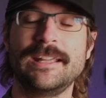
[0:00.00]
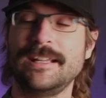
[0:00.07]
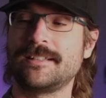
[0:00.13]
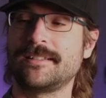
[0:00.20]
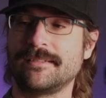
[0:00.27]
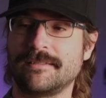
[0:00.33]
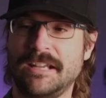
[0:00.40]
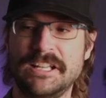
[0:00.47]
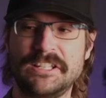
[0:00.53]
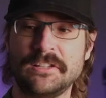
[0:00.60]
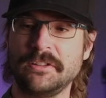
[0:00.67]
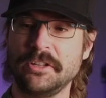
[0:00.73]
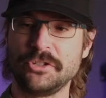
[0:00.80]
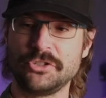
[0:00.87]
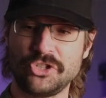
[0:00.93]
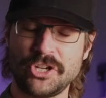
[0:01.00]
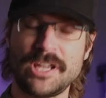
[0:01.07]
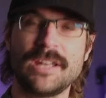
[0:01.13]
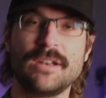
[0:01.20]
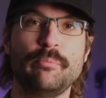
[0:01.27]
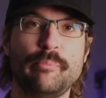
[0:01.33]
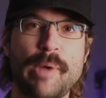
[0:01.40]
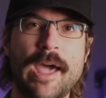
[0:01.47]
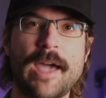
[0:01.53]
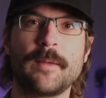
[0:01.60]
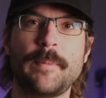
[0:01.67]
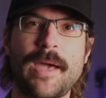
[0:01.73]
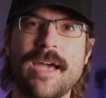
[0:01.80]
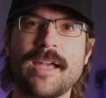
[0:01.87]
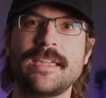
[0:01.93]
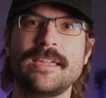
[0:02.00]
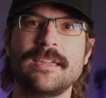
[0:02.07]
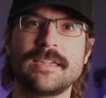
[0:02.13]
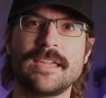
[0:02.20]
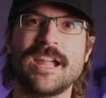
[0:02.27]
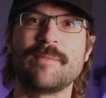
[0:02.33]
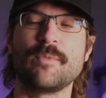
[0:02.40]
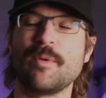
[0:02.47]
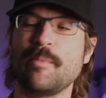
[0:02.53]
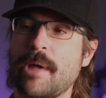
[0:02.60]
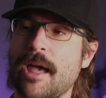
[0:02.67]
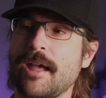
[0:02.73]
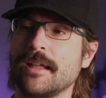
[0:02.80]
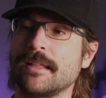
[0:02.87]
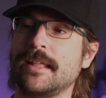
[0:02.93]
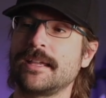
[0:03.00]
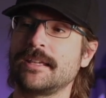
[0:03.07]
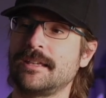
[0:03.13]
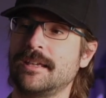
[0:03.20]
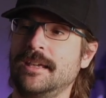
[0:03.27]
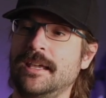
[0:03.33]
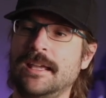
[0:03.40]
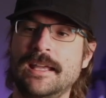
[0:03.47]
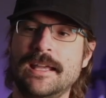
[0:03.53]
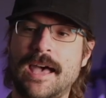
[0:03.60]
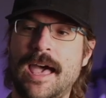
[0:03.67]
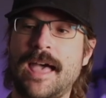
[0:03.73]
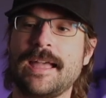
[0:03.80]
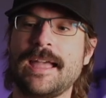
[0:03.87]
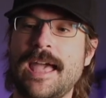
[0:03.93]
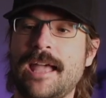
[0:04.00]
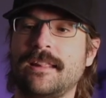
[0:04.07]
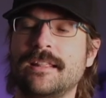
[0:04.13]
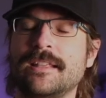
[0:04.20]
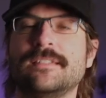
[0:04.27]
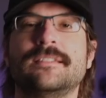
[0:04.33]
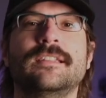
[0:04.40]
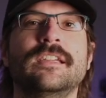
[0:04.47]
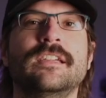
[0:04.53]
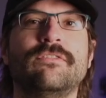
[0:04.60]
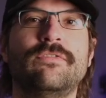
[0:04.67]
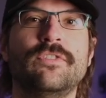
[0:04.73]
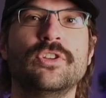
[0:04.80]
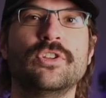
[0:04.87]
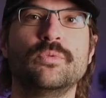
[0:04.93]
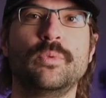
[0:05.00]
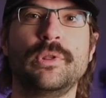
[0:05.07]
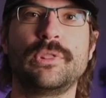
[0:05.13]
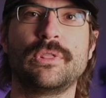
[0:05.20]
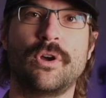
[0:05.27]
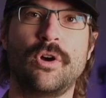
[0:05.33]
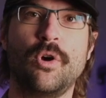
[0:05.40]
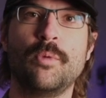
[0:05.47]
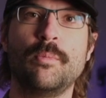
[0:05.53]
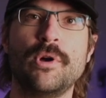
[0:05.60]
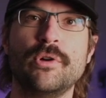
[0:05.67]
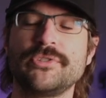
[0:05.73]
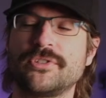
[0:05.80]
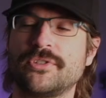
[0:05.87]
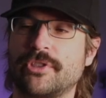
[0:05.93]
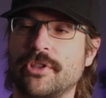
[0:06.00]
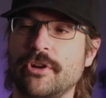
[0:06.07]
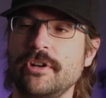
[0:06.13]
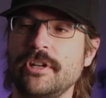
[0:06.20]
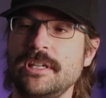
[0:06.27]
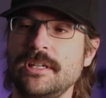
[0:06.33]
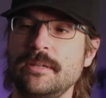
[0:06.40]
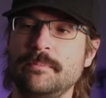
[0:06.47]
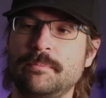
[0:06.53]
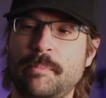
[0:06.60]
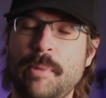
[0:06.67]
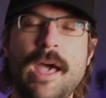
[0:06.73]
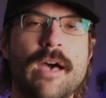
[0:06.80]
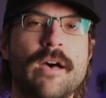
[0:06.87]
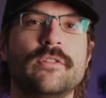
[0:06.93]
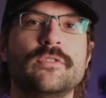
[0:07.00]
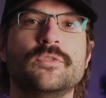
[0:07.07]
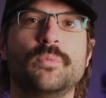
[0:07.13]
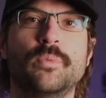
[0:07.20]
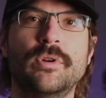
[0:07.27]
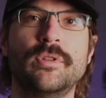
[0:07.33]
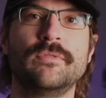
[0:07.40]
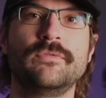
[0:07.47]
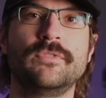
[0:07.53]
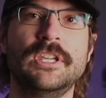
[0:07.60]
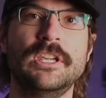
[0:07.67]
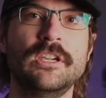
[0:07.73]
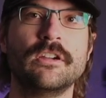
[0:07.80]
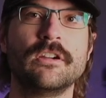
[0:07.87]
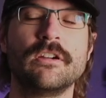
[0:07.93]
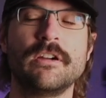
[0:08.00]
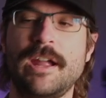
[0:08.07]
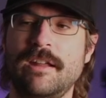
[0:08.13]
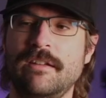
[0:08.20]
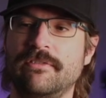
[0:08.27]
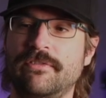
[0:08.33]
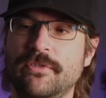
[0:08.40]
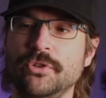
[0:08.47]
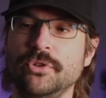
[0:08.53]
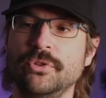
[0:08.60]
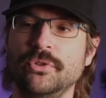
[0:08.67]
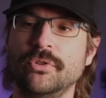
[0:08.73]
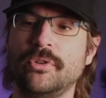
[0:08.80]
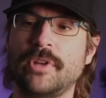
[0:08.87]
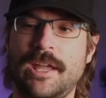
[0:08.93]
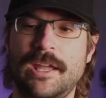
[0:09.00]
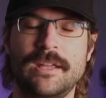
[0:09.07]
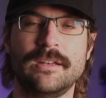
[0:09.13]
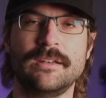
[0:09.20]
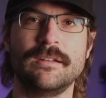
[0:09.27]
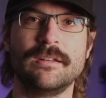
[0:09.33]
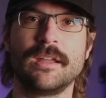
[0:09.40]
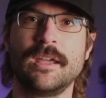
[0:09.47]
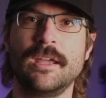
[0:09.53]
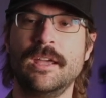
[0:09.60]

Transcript: it's a legit backpacking camera bag. Like, I had this thing filled with almost 30 pounds worth of gear and food and,